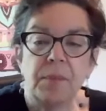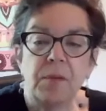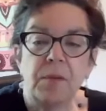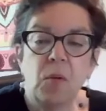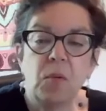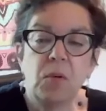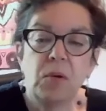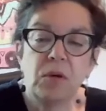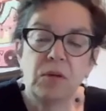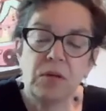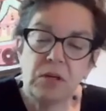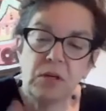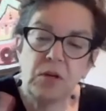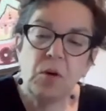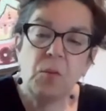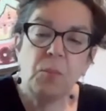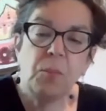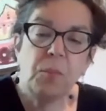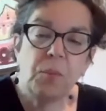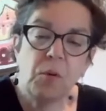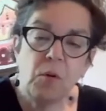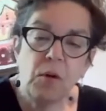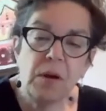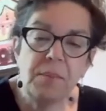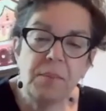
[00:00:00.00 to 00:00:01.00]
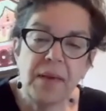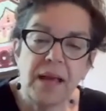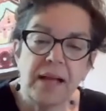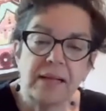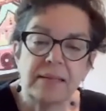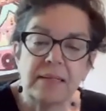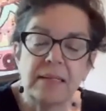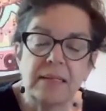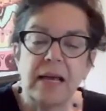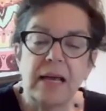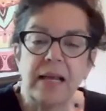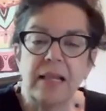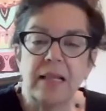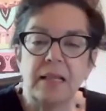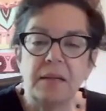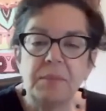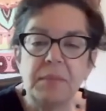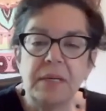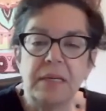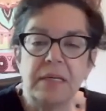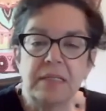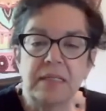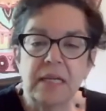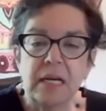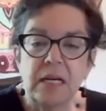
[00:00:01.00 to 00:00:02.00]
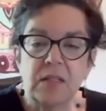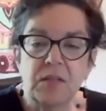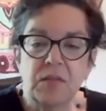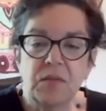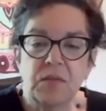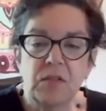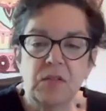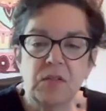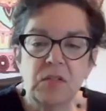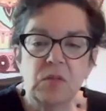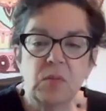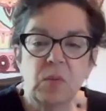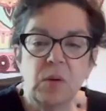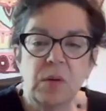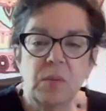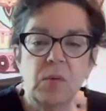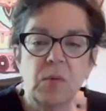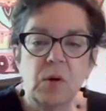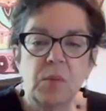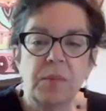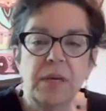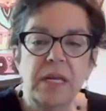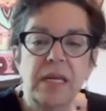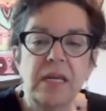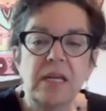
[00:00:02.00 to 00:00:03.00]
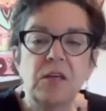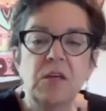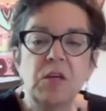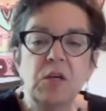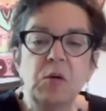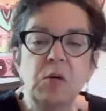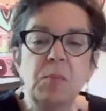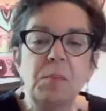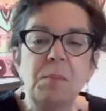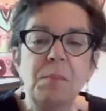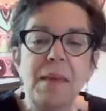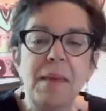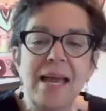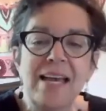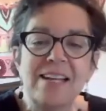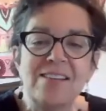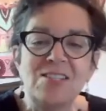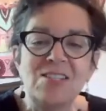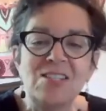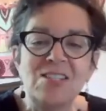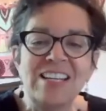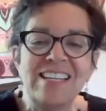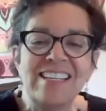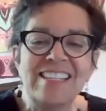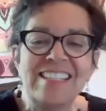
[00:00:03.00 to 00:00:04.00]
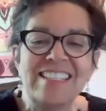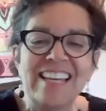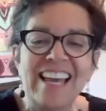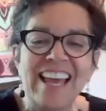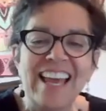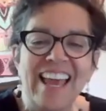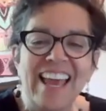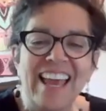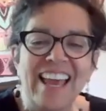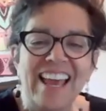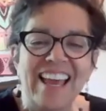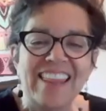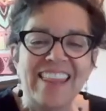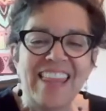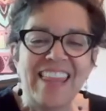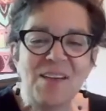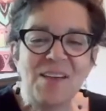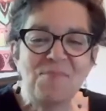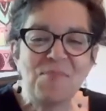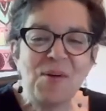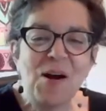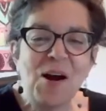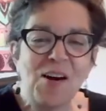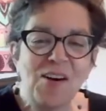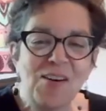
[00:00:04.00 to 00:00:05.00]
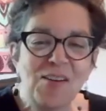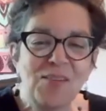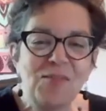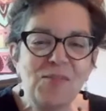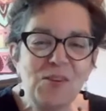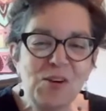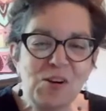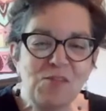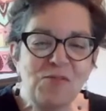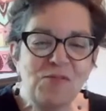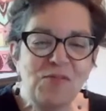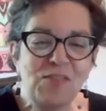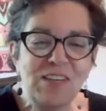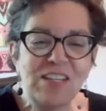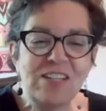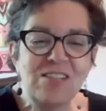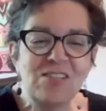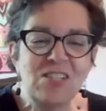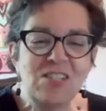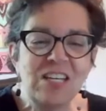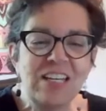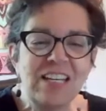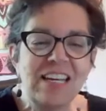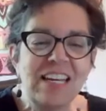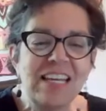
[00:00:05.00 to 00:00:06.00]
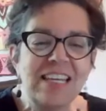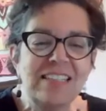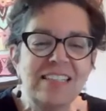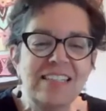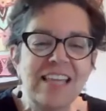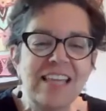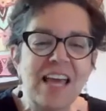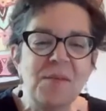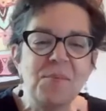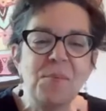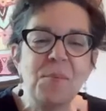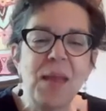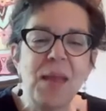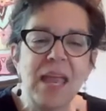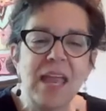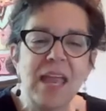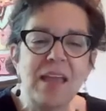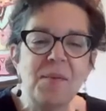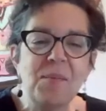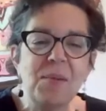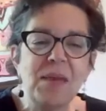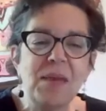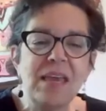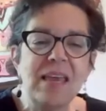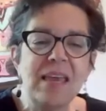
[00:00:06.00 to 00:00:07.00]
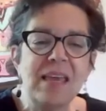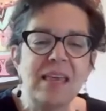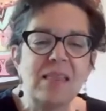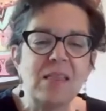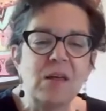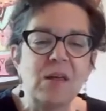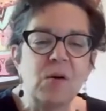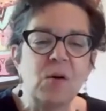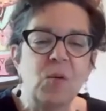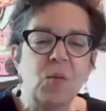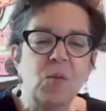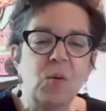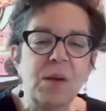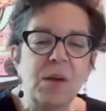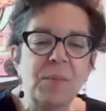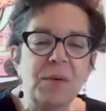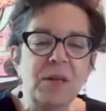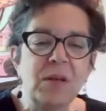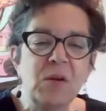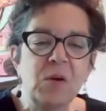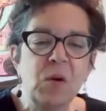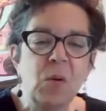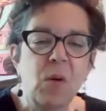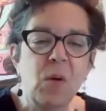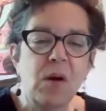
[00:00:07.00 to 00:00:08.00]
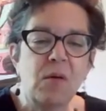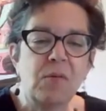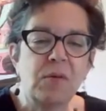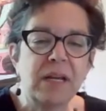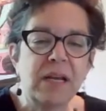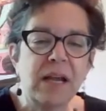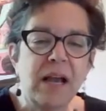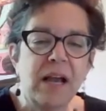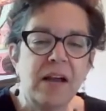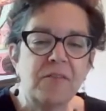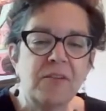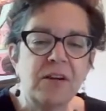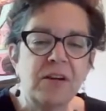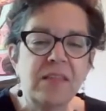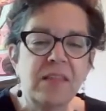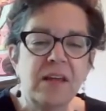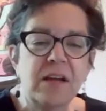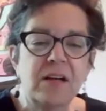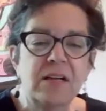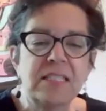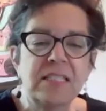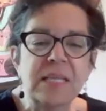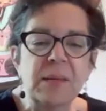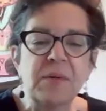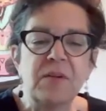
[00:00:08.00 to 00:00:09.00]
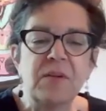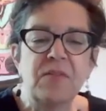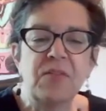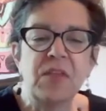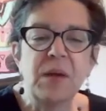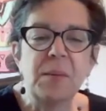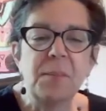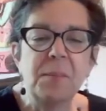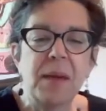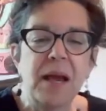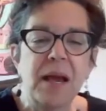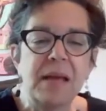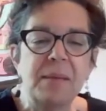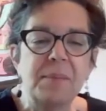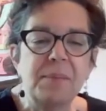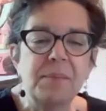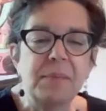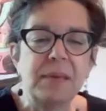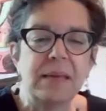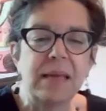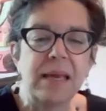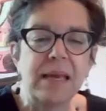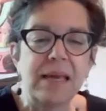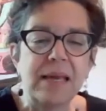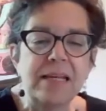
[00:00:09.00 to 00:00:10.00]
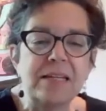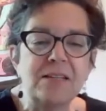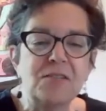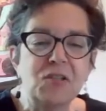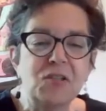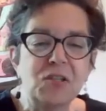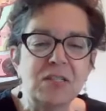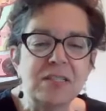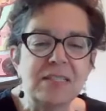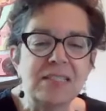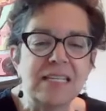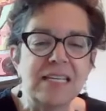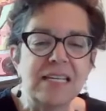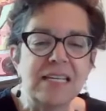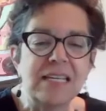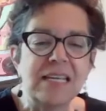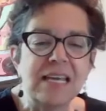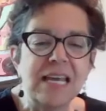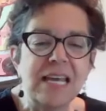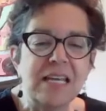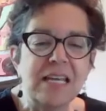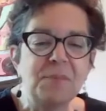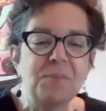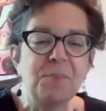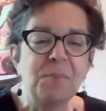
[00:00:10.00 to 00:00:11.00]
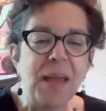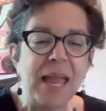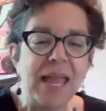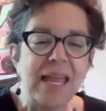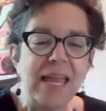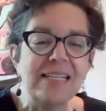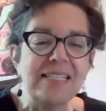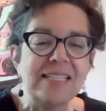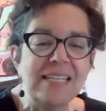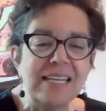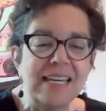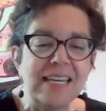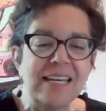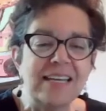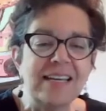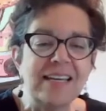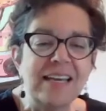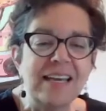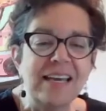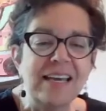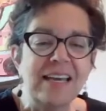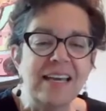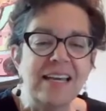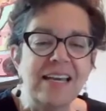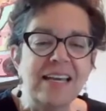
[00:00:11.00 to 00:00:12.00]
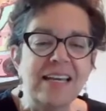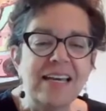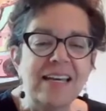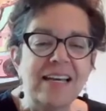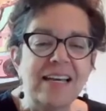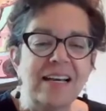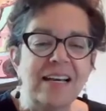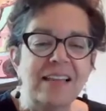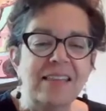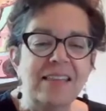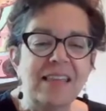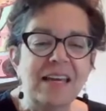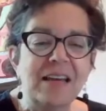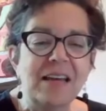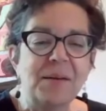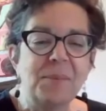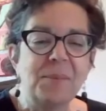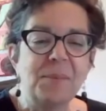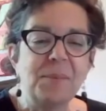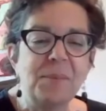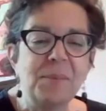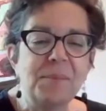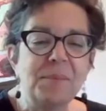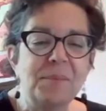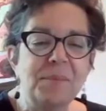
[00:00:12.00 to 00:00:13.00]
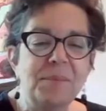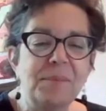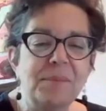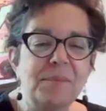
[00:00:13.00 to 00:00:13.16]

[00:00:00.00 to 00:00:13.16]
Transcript: Going back to Lila Mae's house for just one more minute, you mentioned that part of your vision is that maybe the women who are recovering there, some of them might get interested in painting them